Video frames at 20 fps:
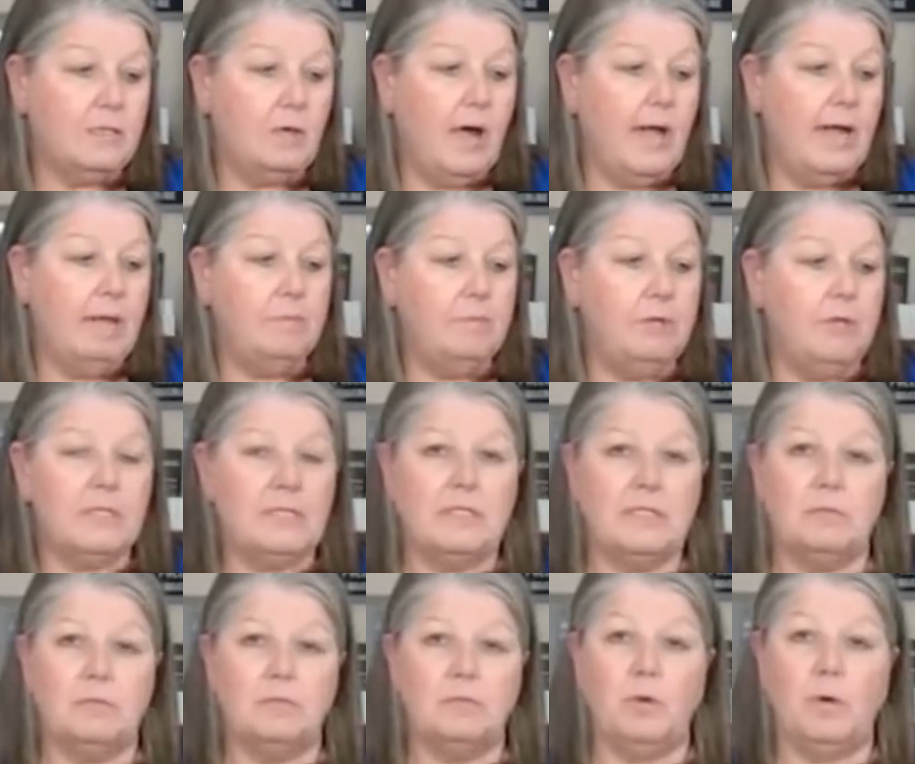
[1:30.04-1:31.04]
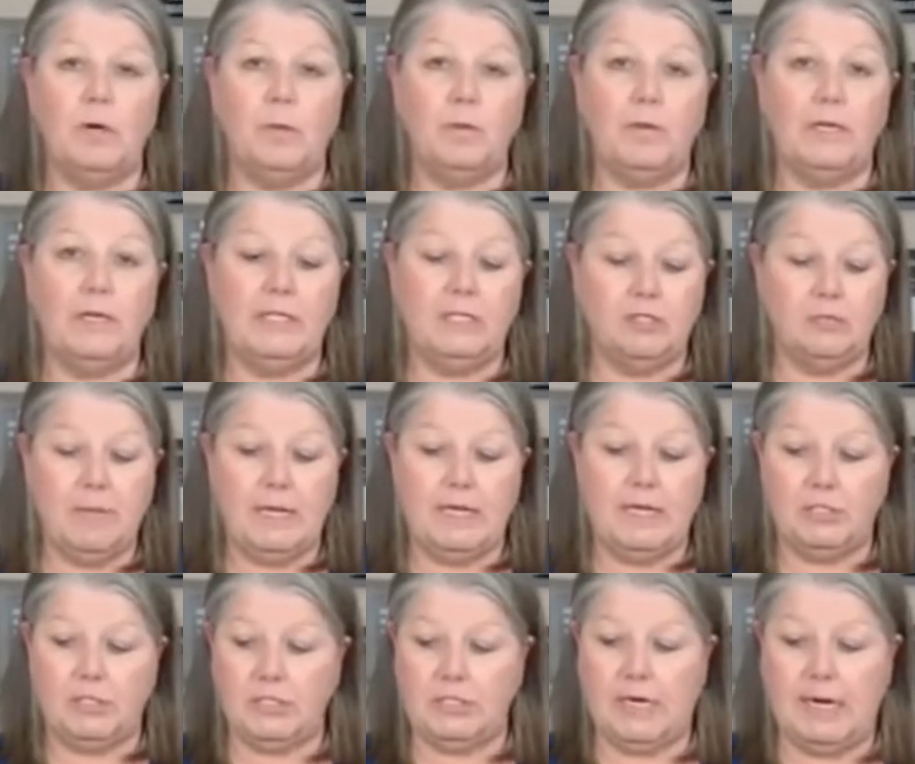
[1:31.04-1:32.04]
I am using some 21 inch
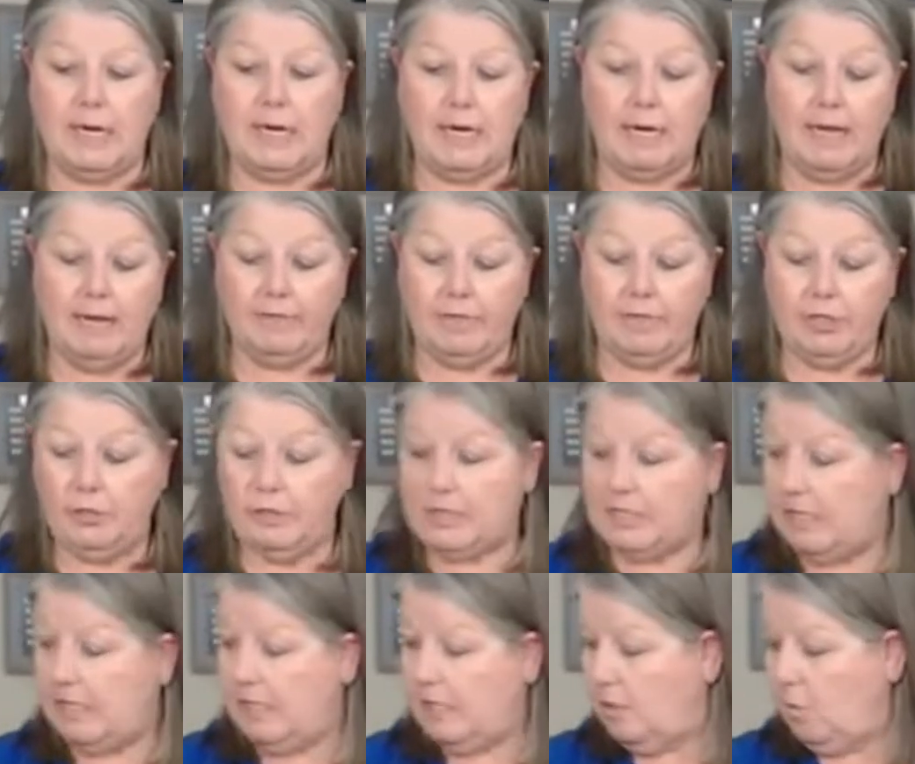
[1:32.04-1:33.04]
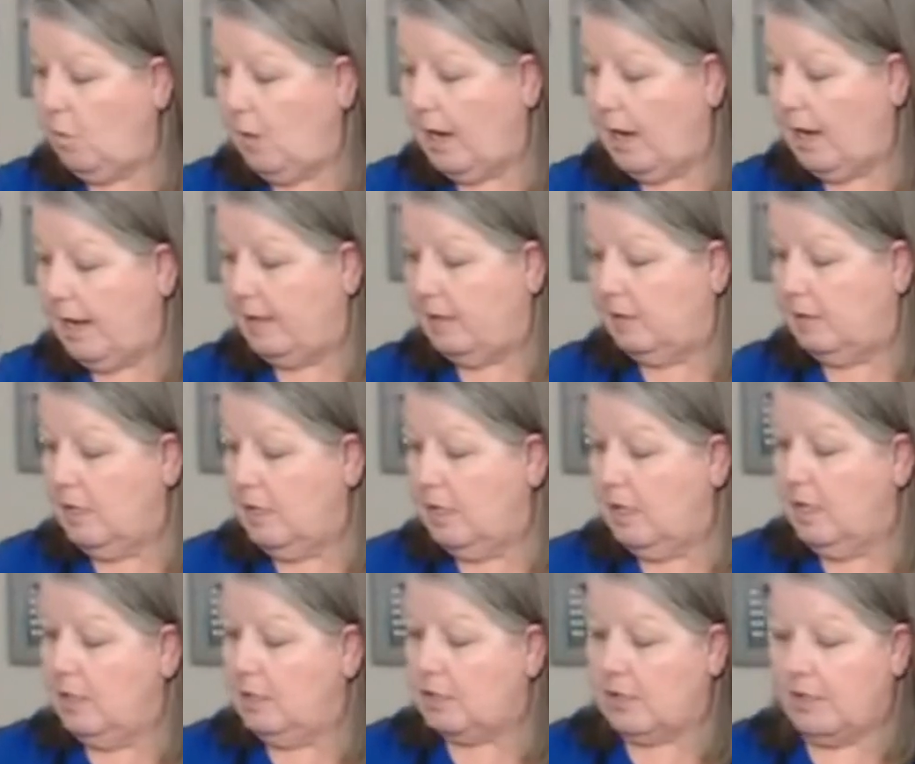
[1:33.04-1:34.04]
mesh tonight. I haven't used it in a while,
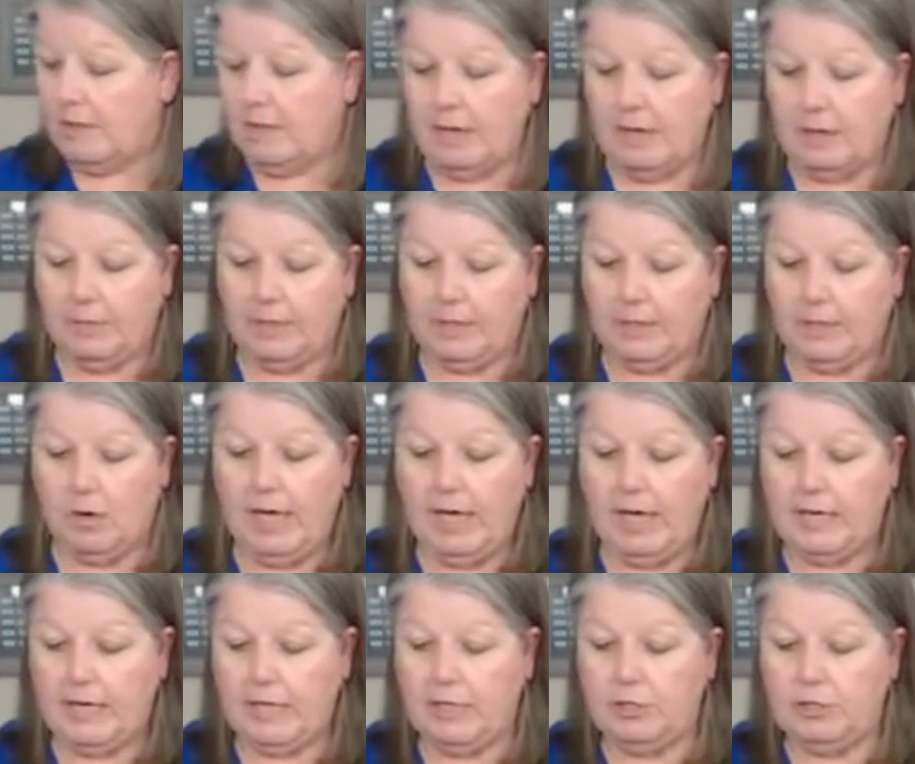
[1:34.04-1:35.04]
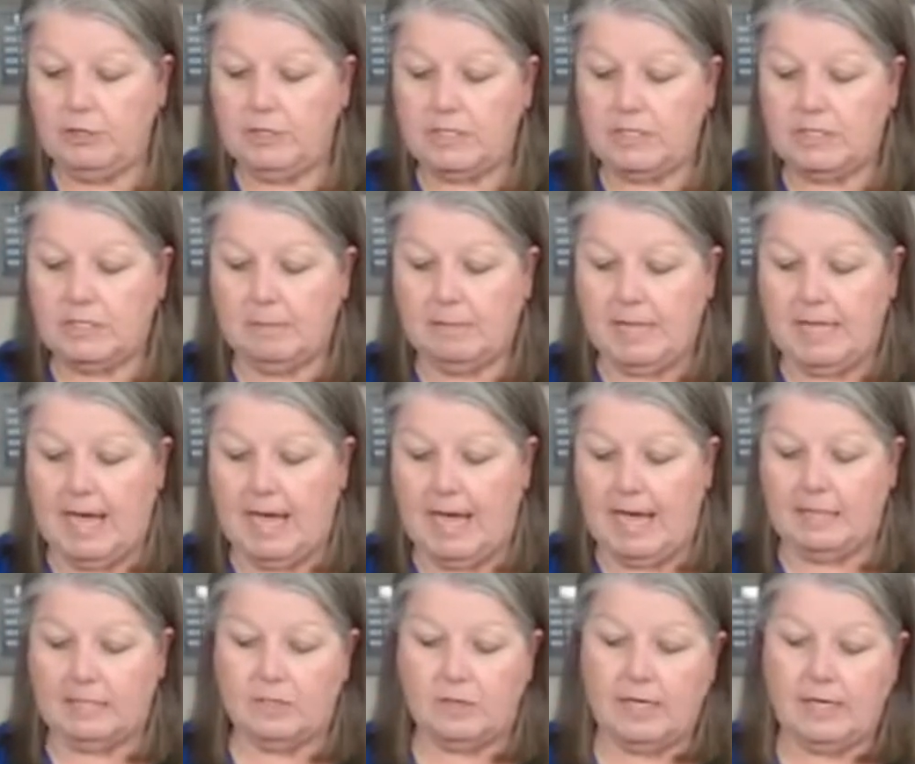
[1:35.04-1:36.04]
so I thought I would go ahead and use some of
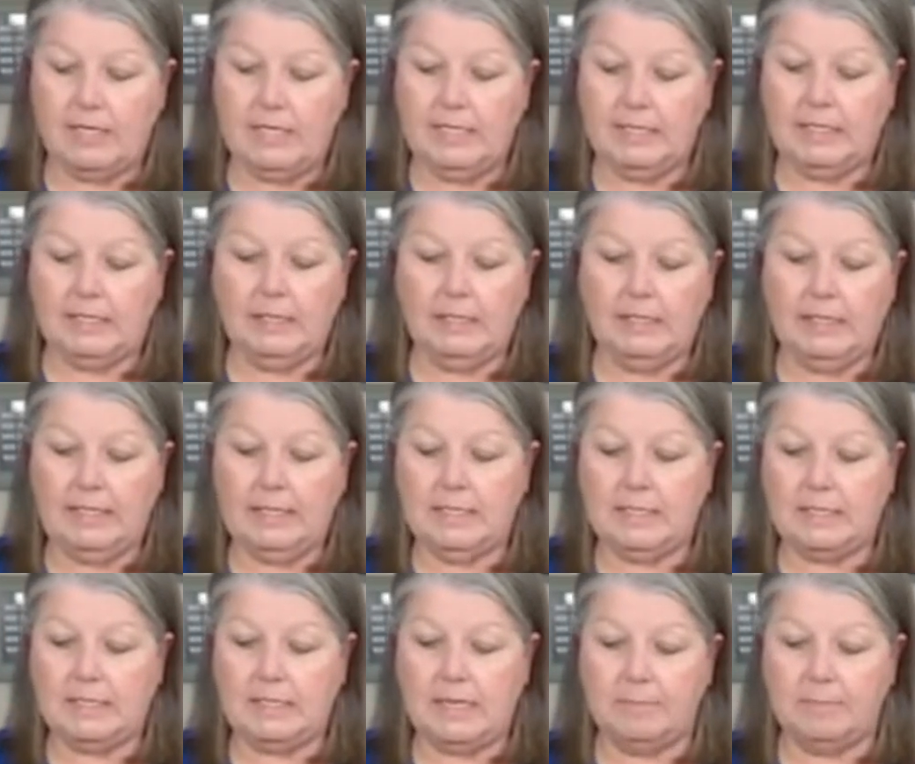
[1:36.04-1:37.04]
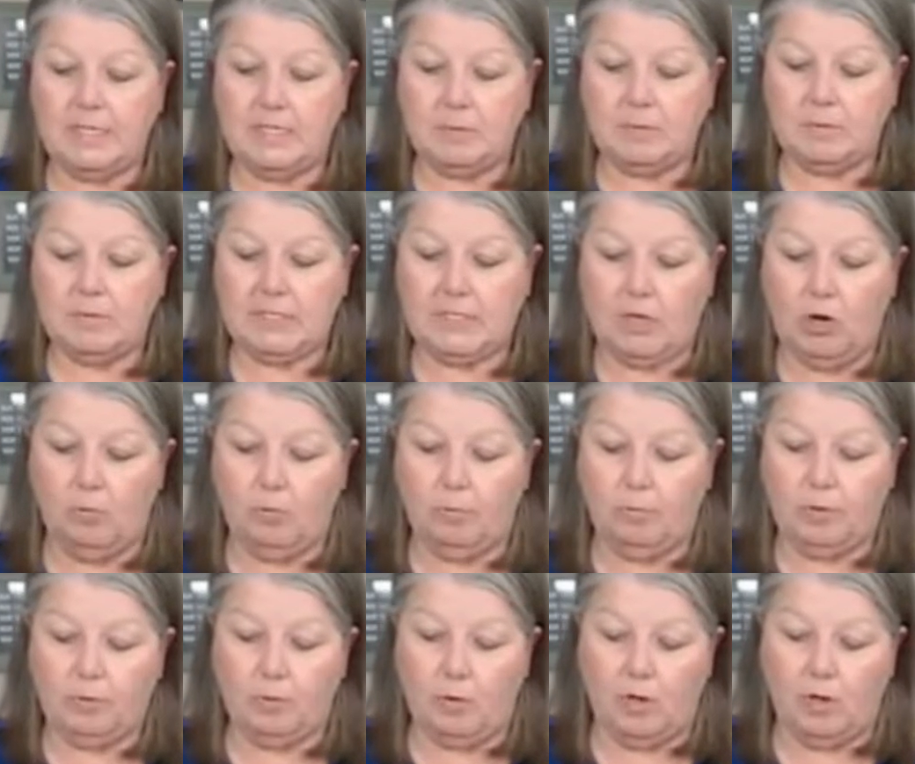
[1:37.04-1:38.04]
that. So I need to clean this up. This was an
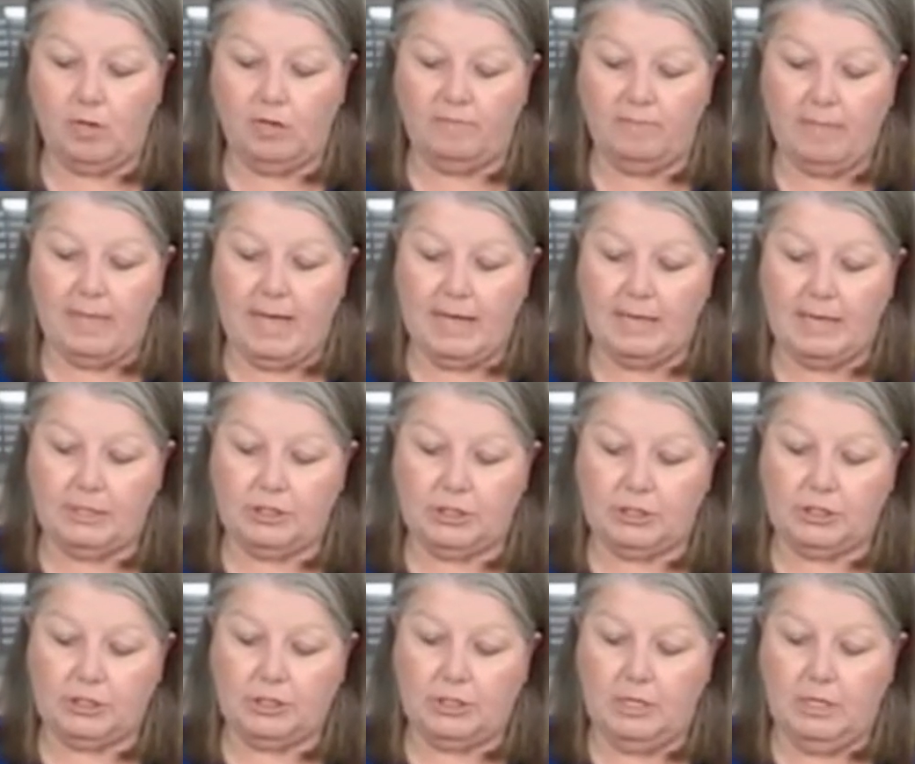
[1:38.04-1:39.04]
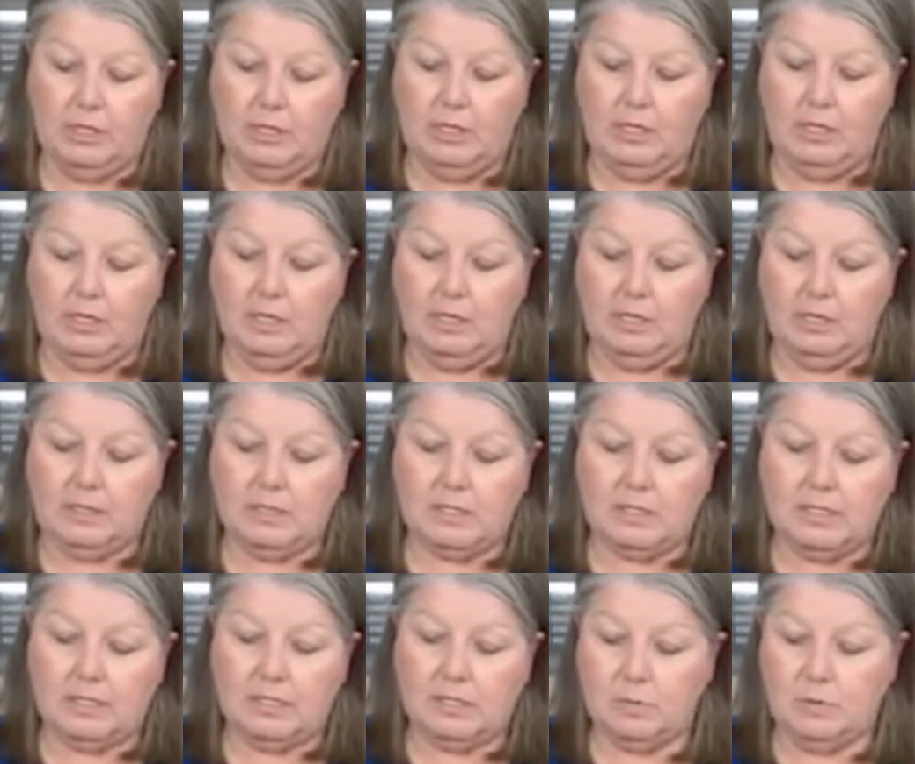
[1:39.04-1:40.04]
open roll of mesh. So
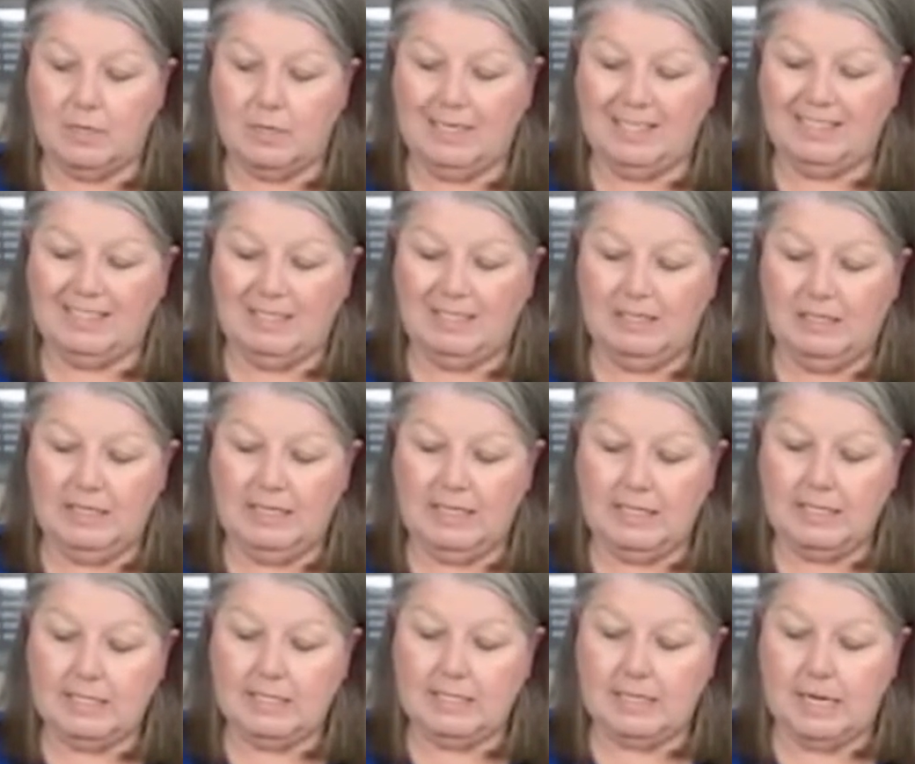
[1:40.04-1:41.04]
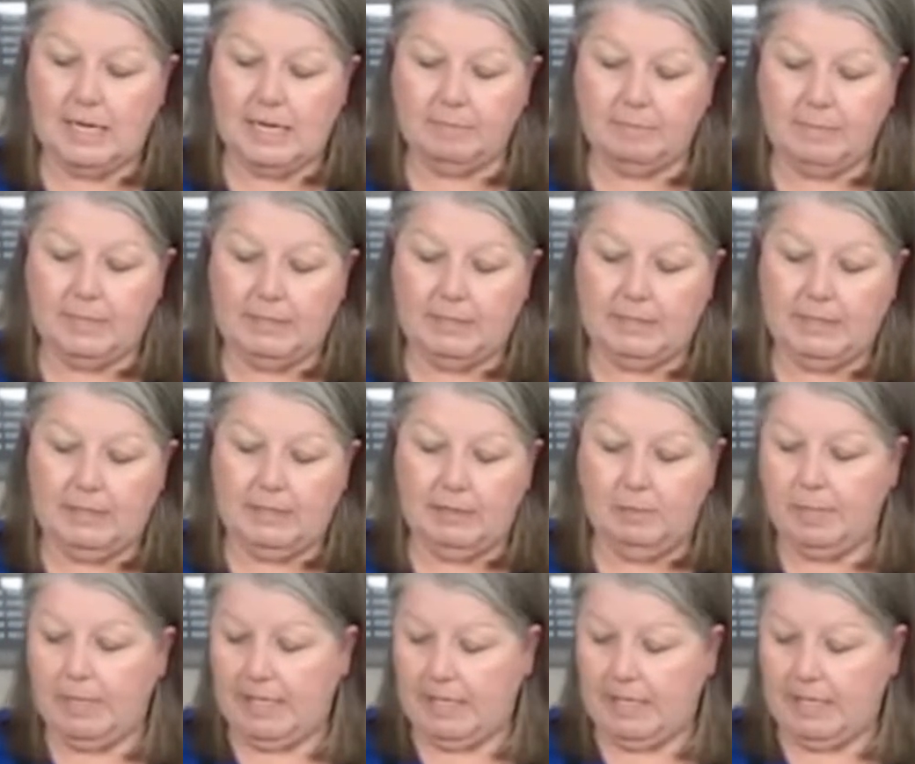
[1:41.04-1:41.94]
I just want to clean this up a little bit